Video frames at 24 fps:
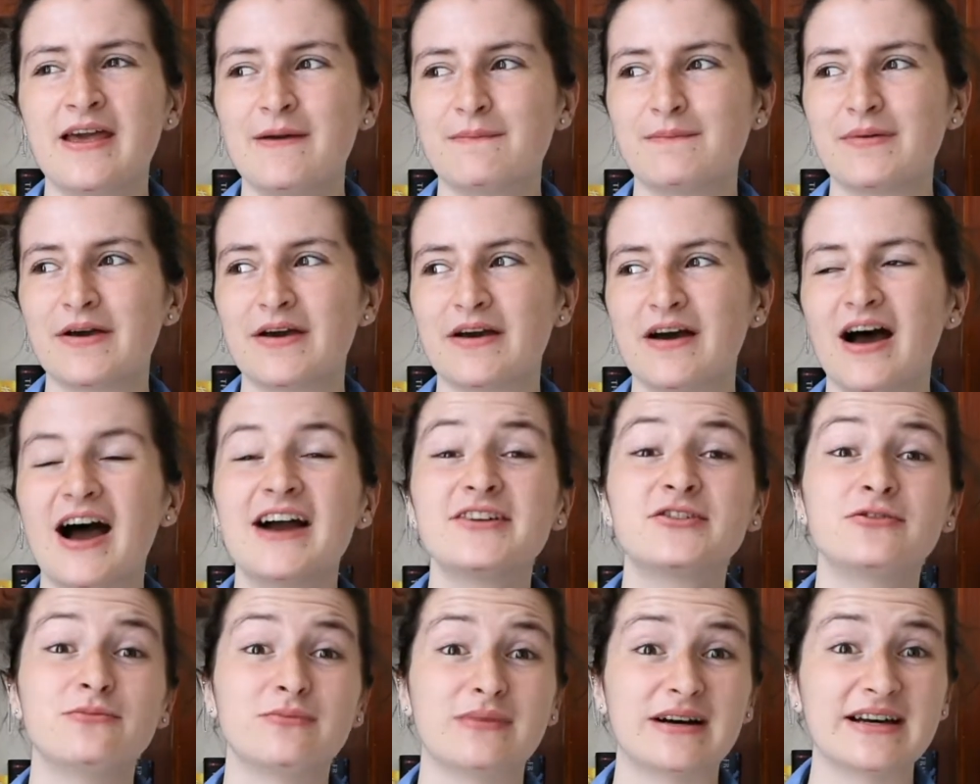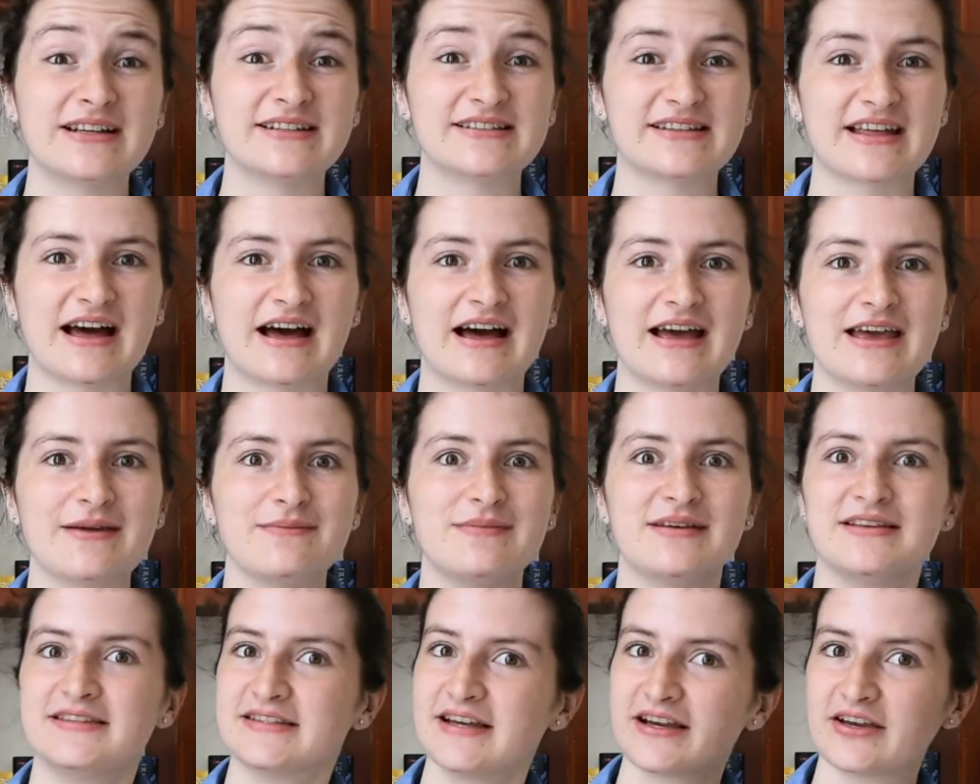But I don't mind that, it
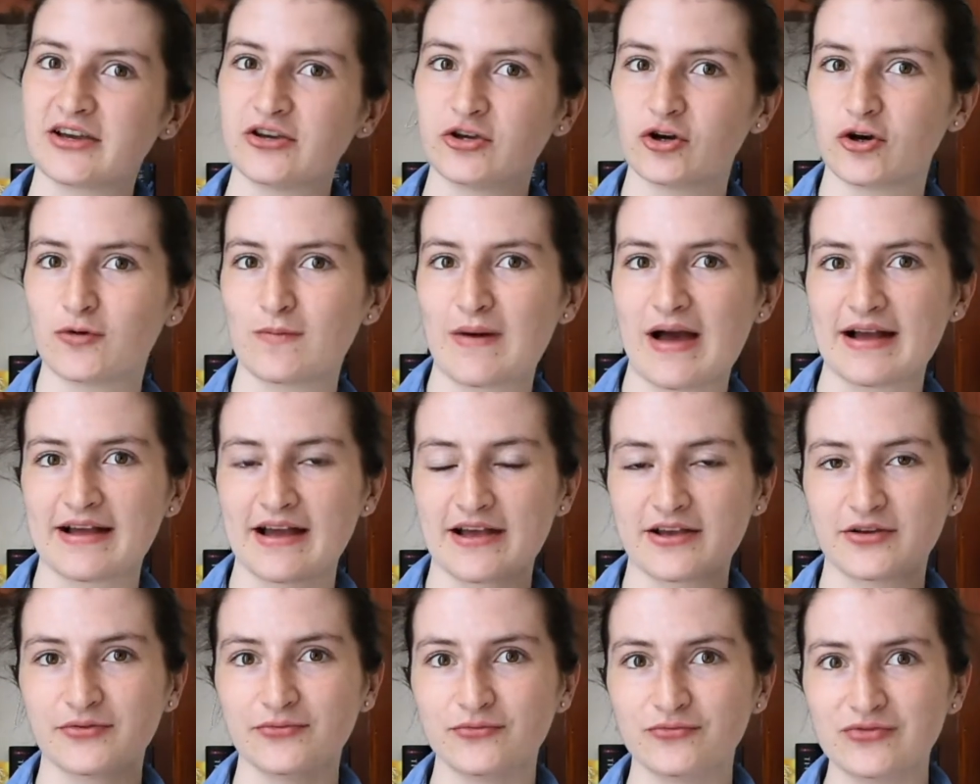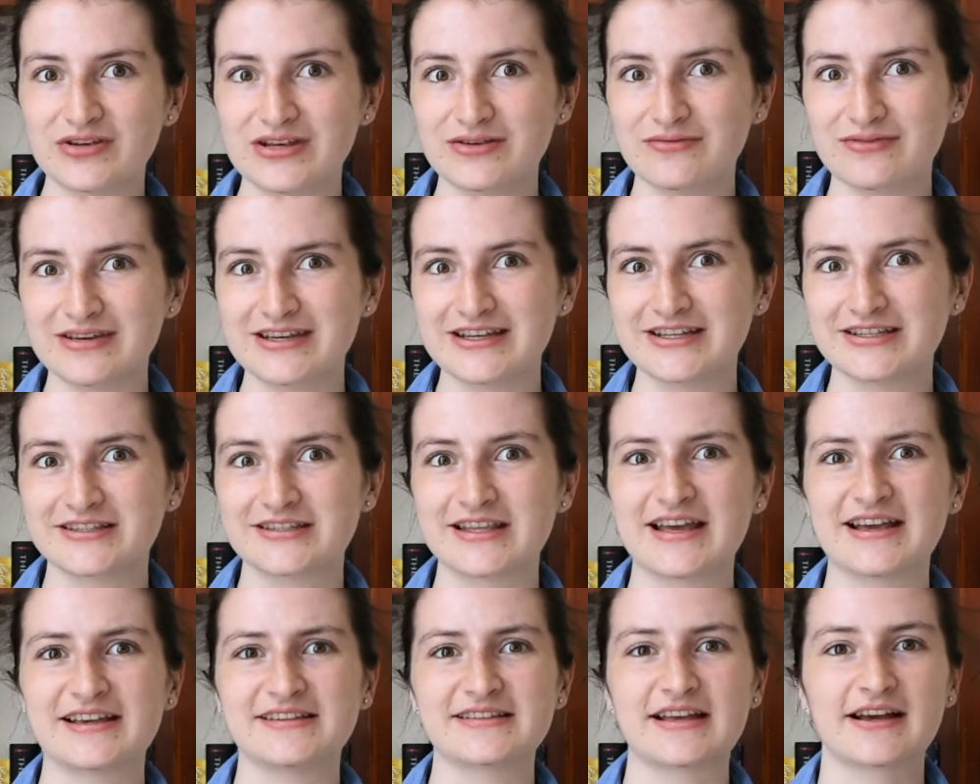means I can go back, I can reread
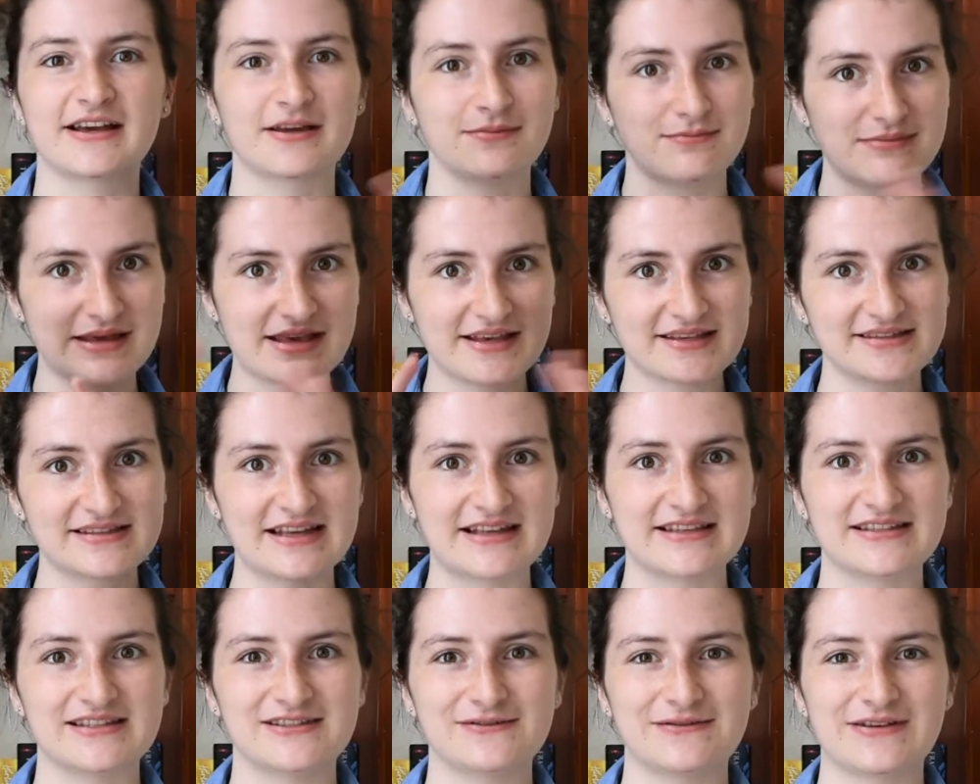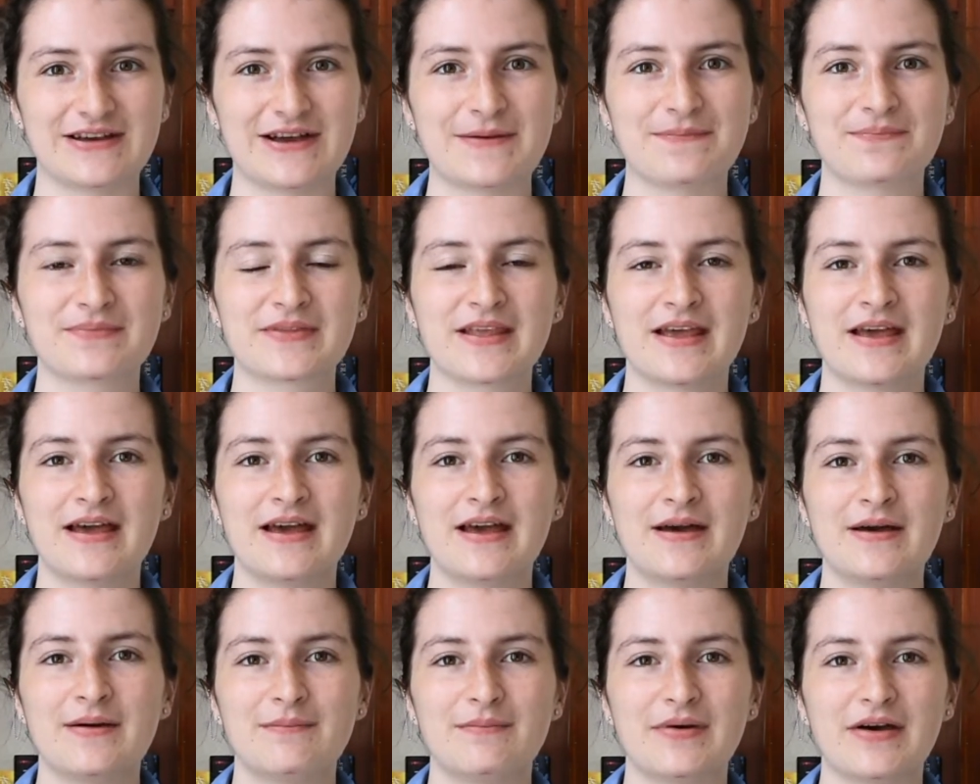things, I can make sense of it.
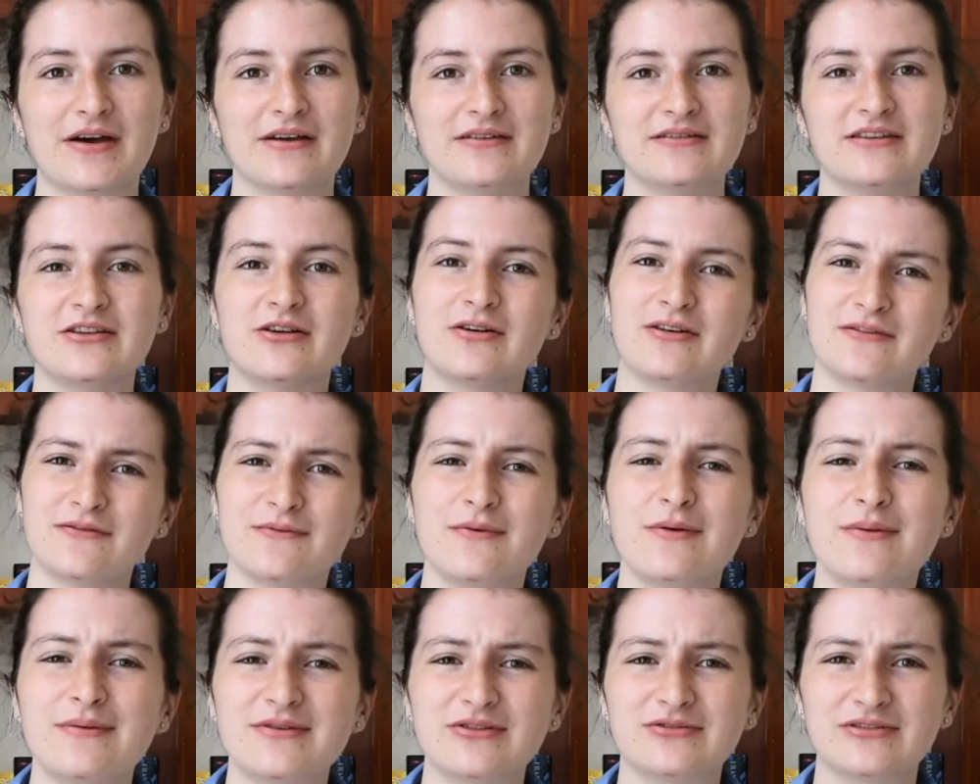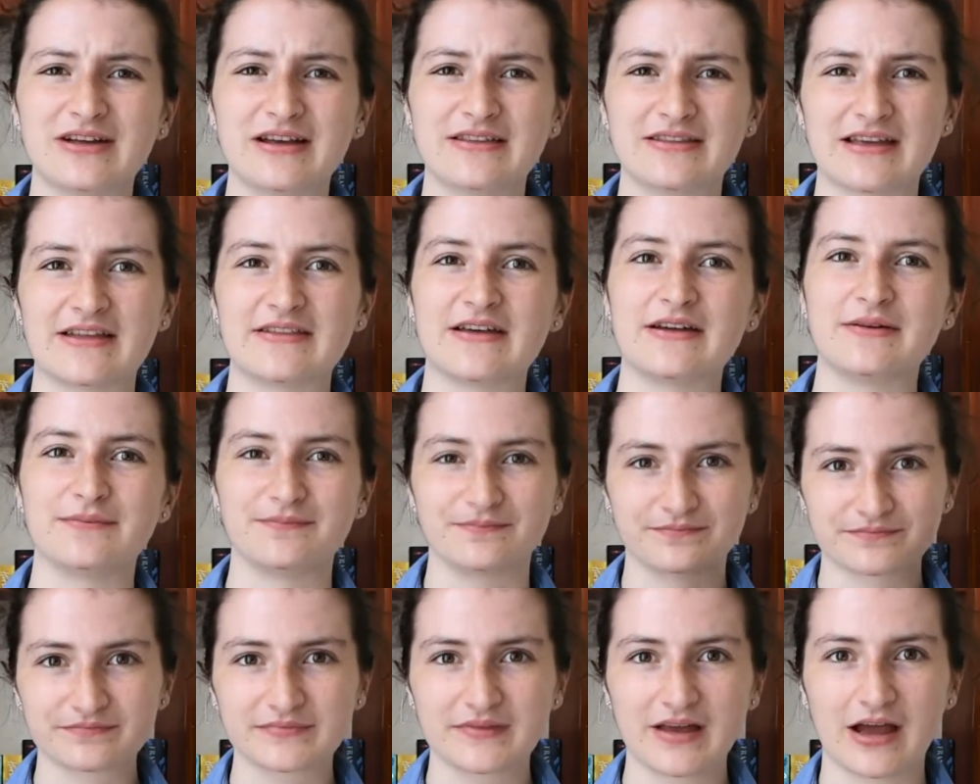But, you know, if you maybe don't like that, then
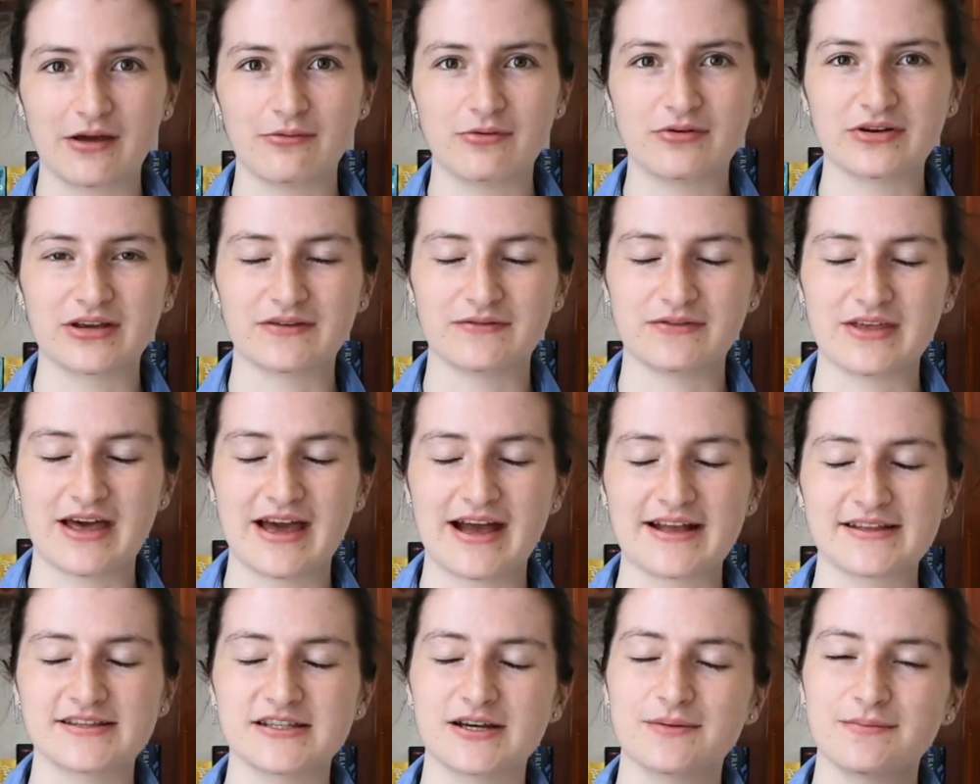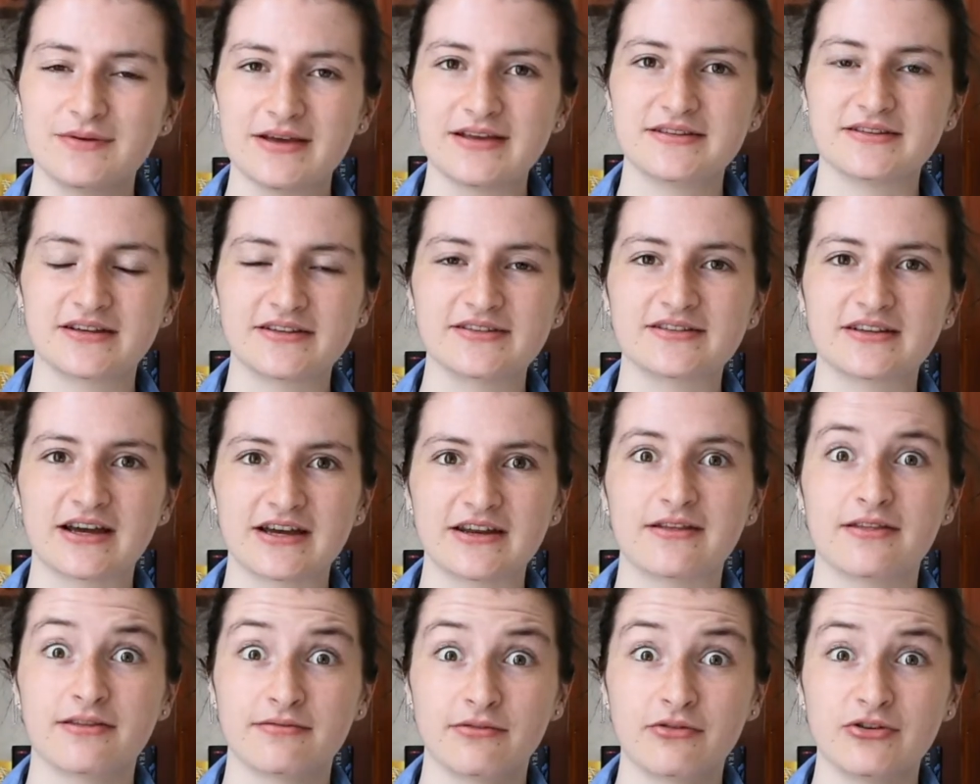I will give you the heads up, it does kind
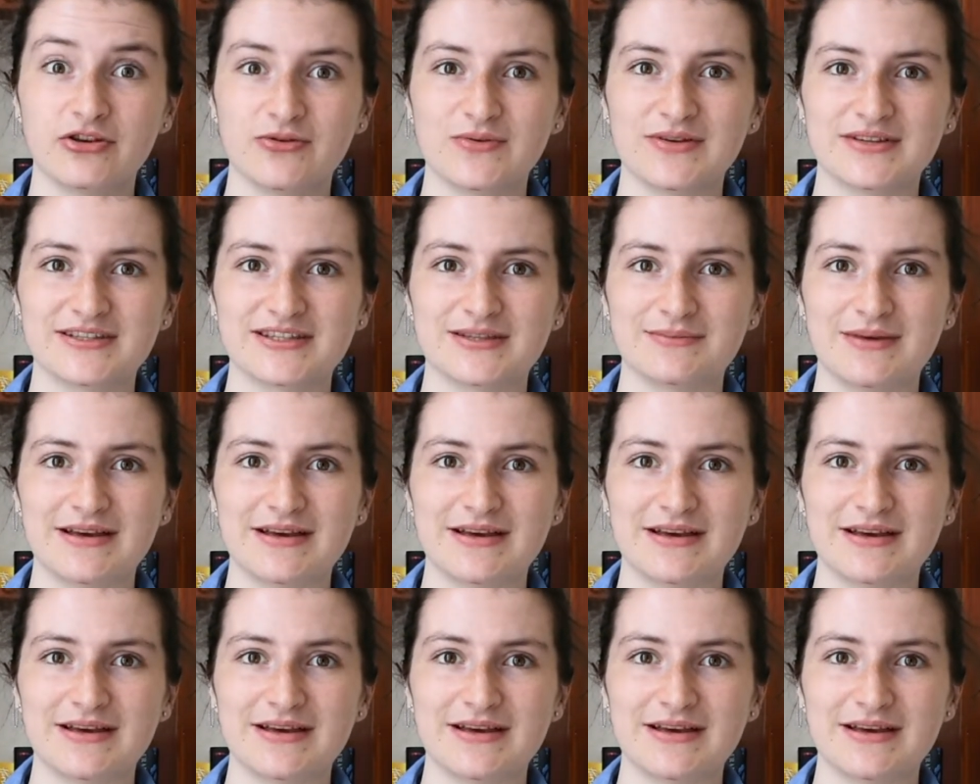of throw you into the